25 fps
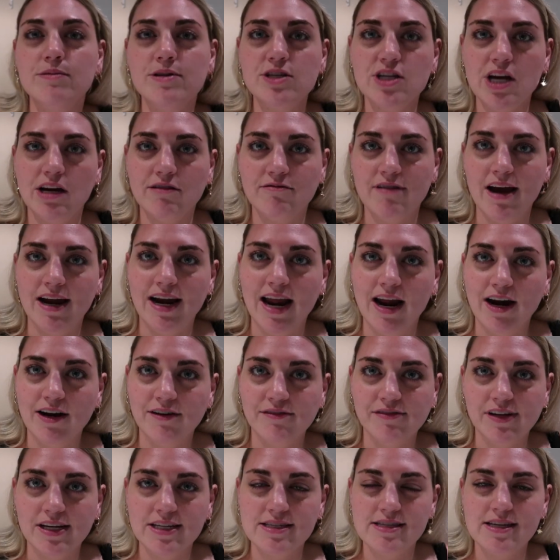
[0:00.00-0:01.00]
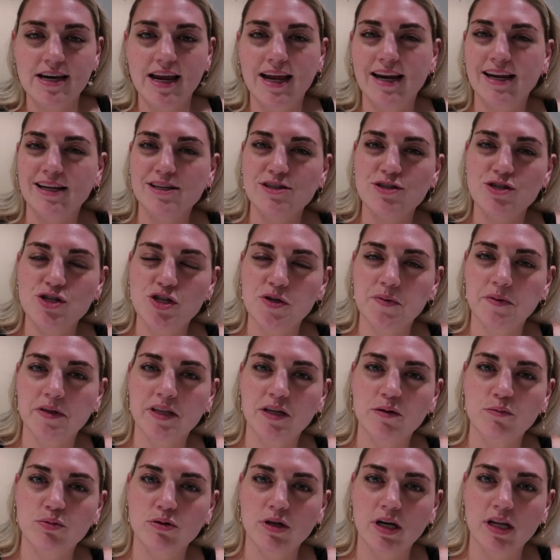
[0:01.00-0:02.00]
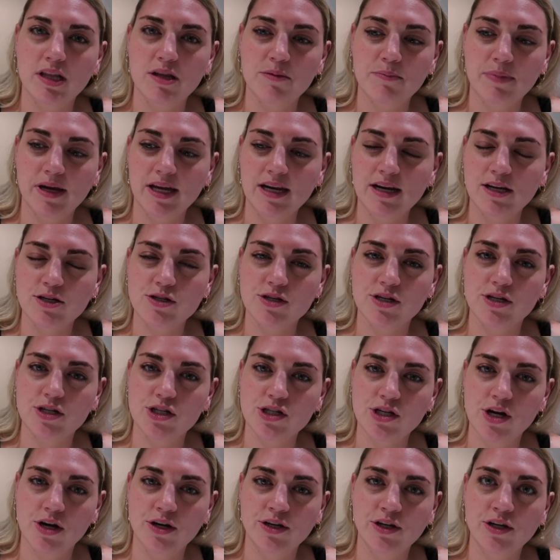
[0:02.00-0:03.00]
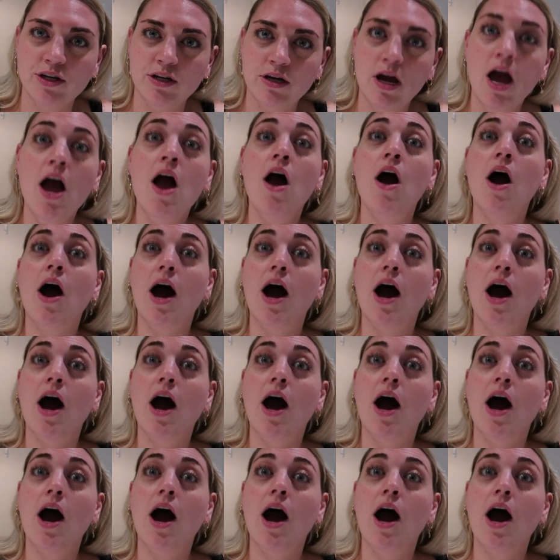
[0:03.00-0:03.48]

which I ran out of yesterday and I stupidly put in the bin. I should have shown you.